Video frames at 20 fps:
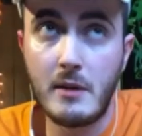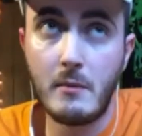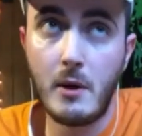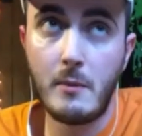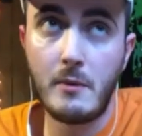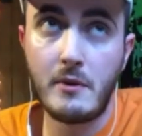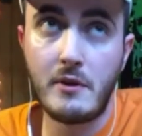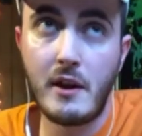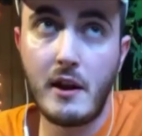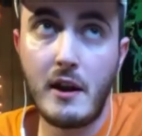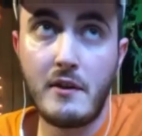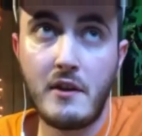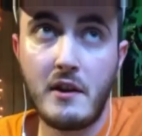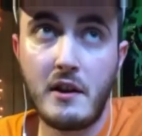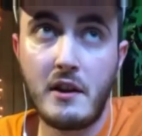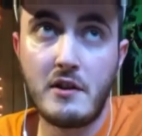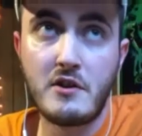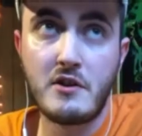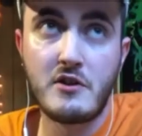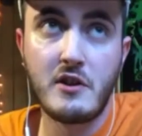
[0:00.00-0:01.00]
came up with that.
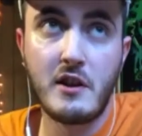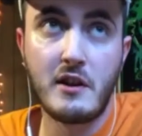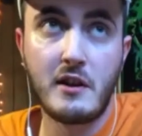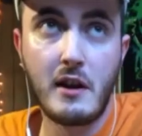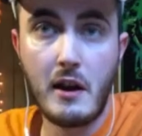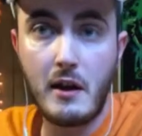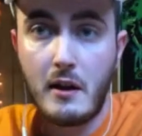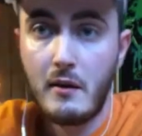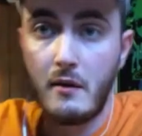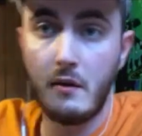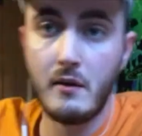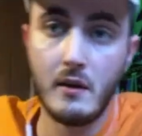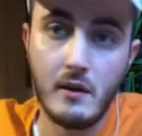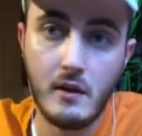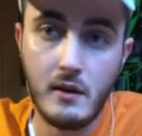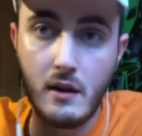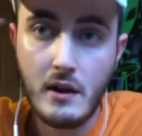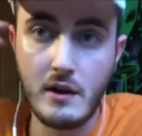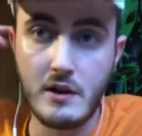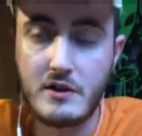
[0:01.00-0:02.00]
I think it just like
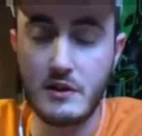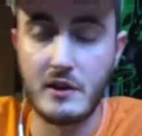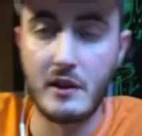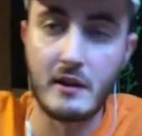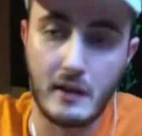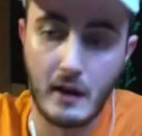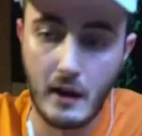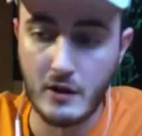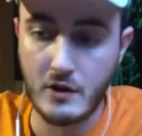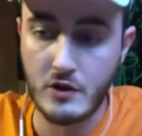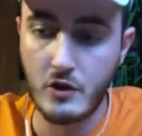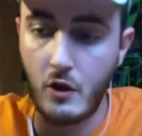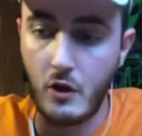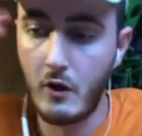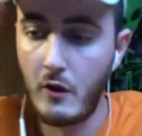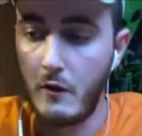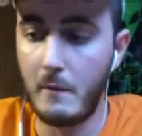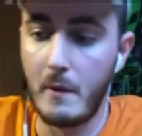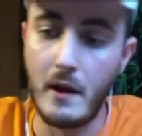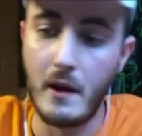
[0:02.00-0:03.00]
it just kind of
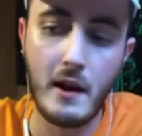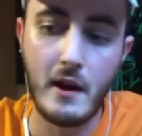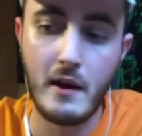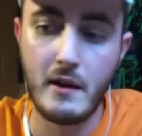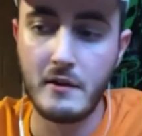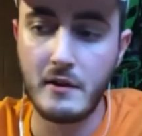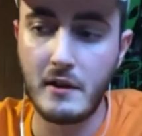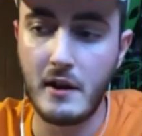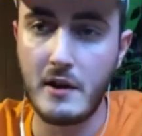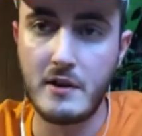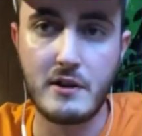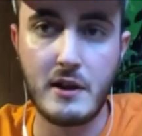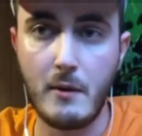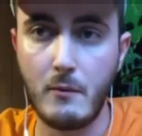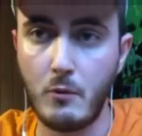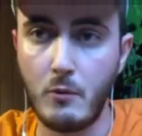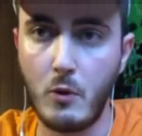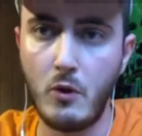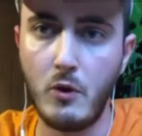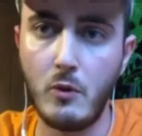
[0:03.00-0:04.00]
shot off my head, and then I
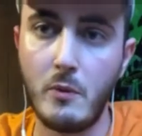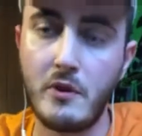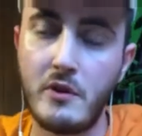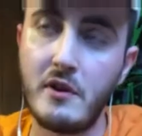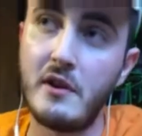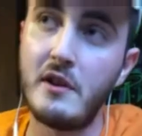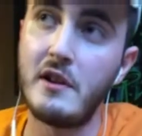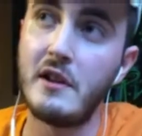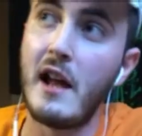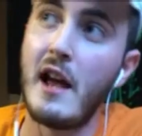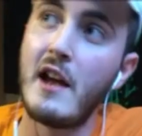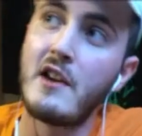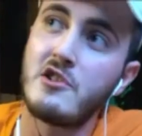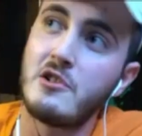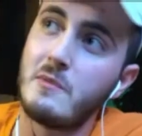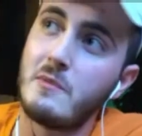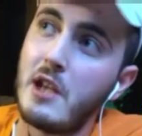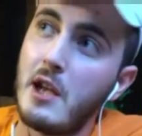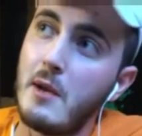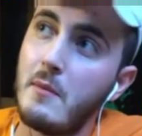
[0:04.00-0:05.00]
just kept rolling with it. And it
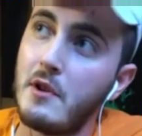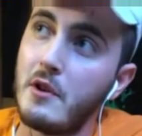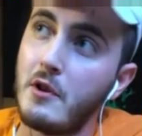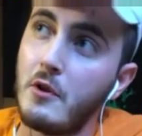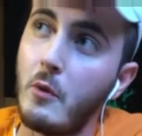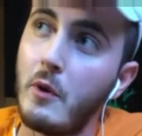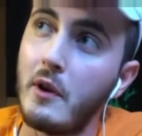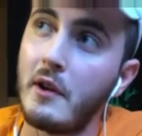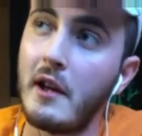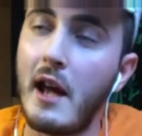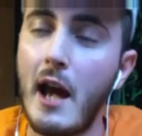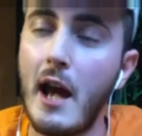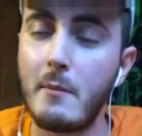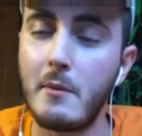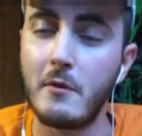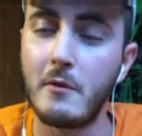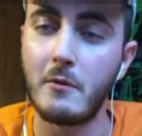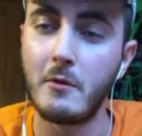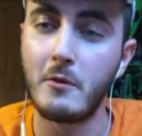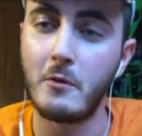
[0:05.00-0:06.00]
actually became an annoying
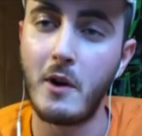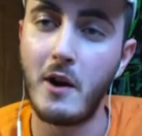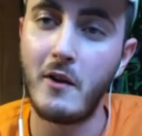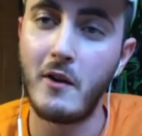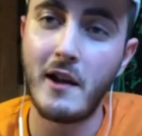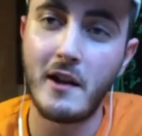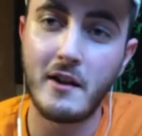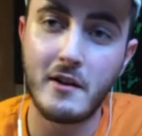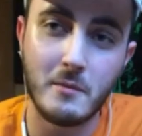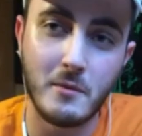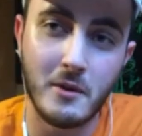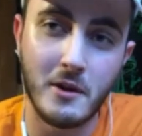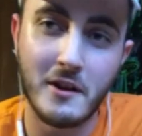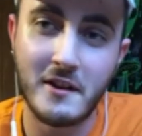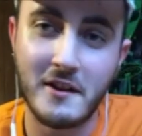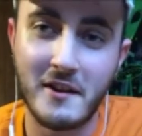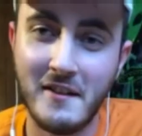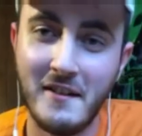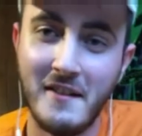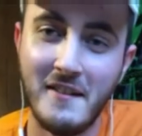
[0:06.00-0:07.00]
habit for a while. I had to
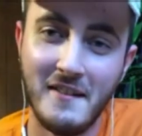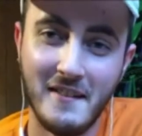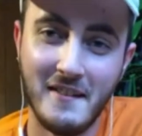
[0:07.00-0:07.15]
break.